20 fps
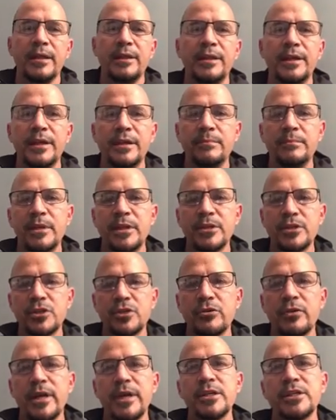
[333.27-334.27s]
The
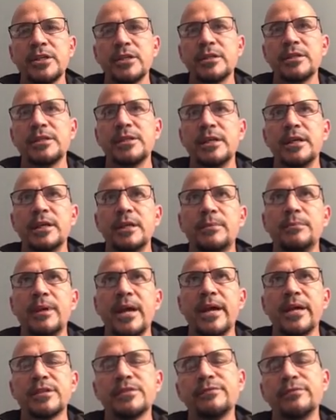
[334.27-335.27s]
administration team
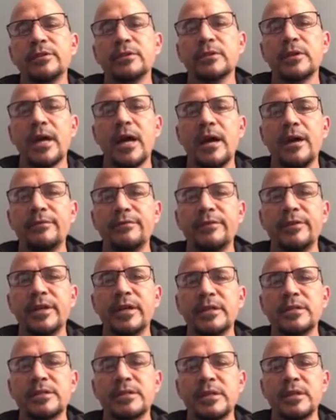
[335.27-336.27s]
has full
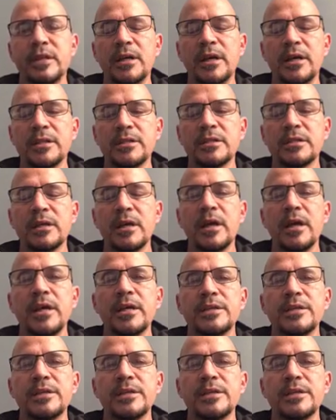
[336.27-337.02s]
confidence in us